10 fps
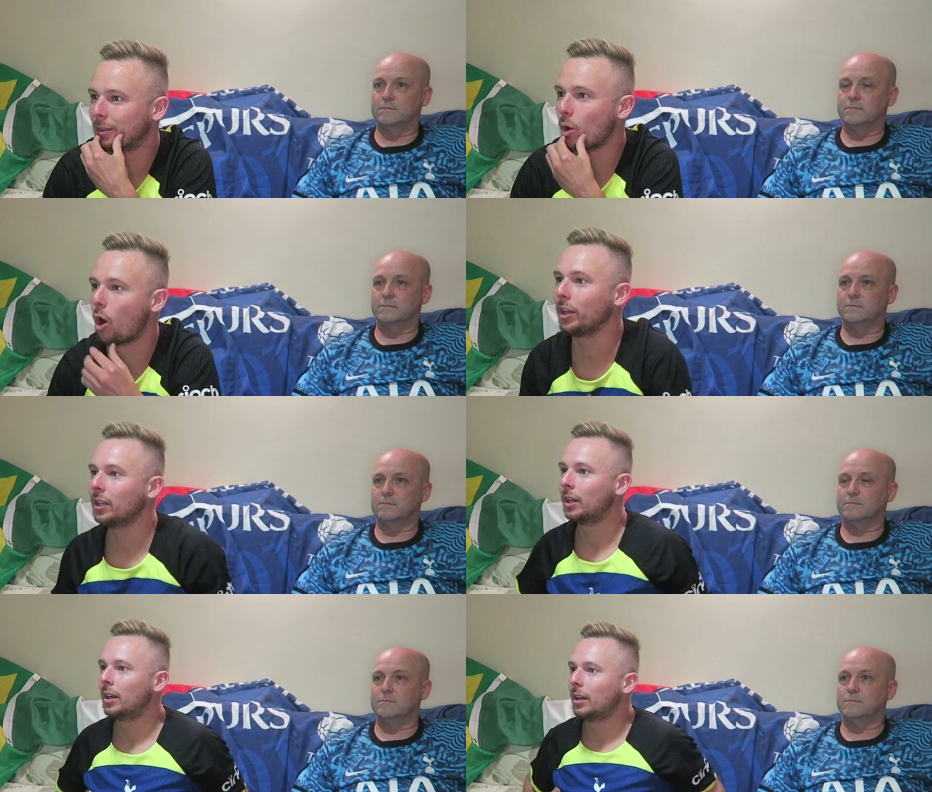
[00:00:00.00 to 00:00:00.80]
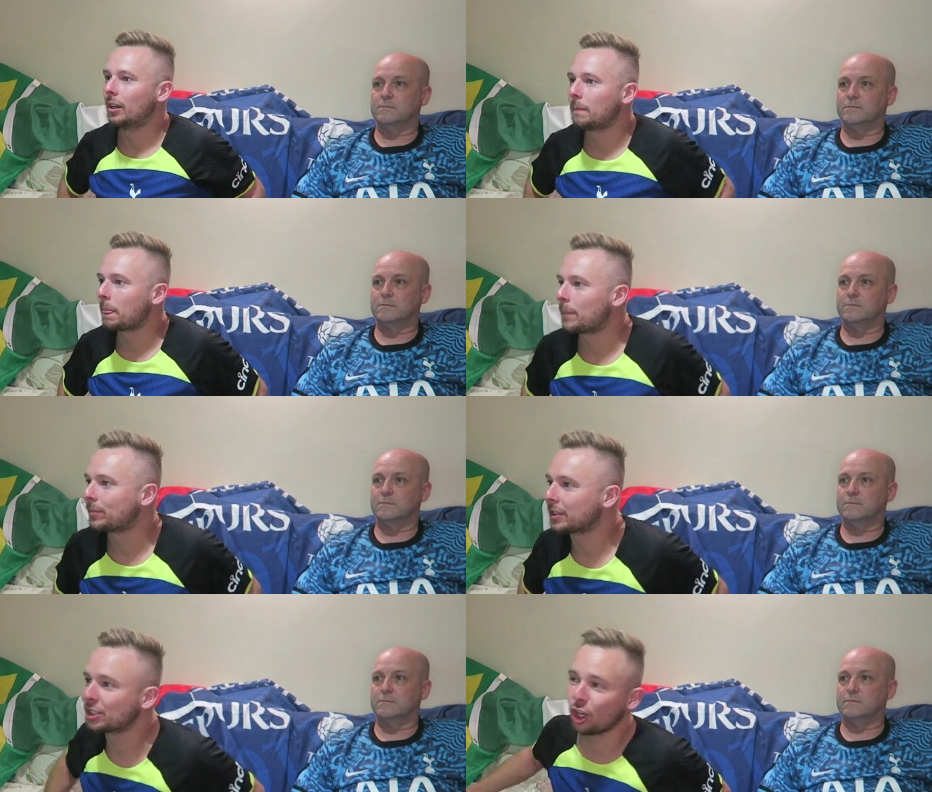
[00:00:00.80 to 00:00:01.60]
Speaker 1: Go on.
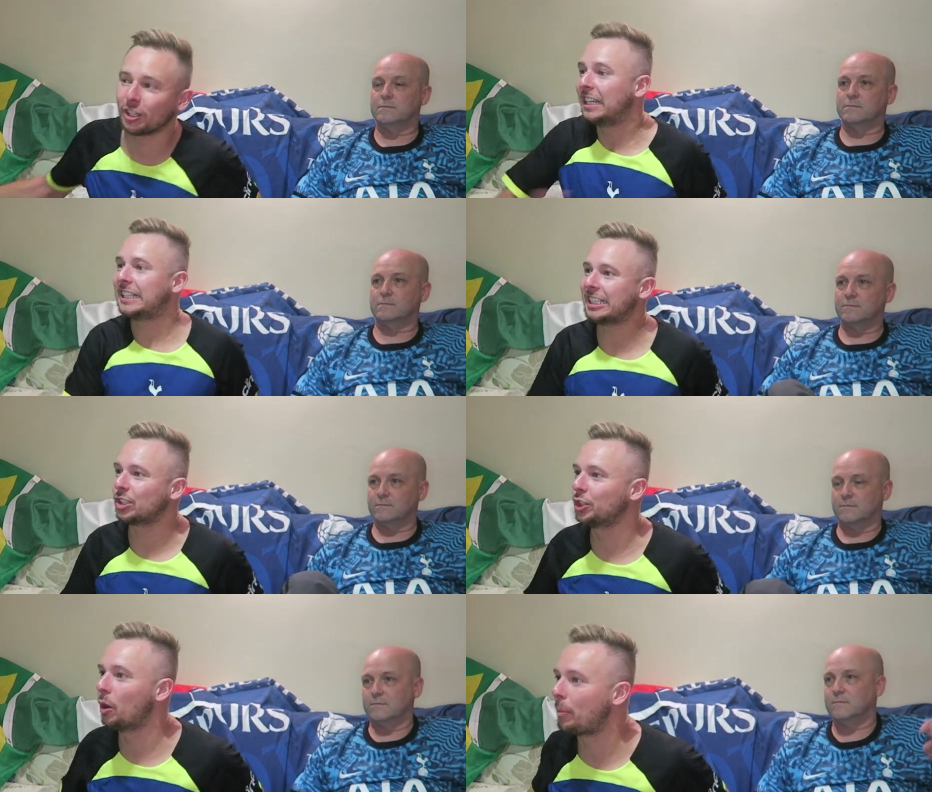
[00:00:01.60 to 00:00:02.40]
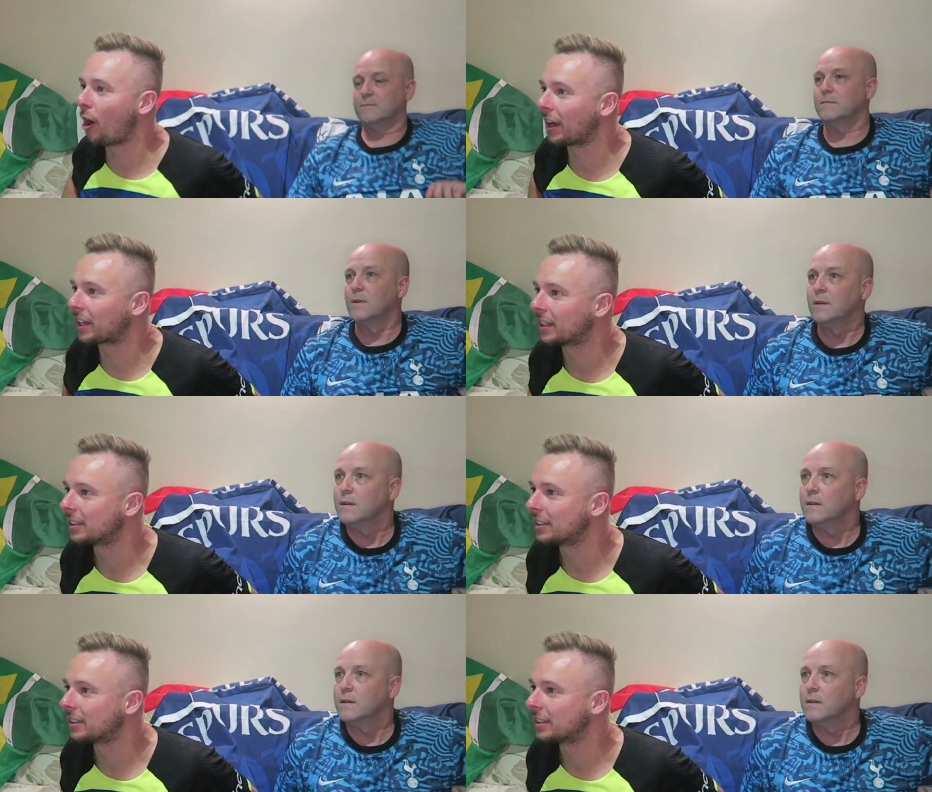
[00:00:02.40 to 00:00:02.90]
Sonny, get on your bike.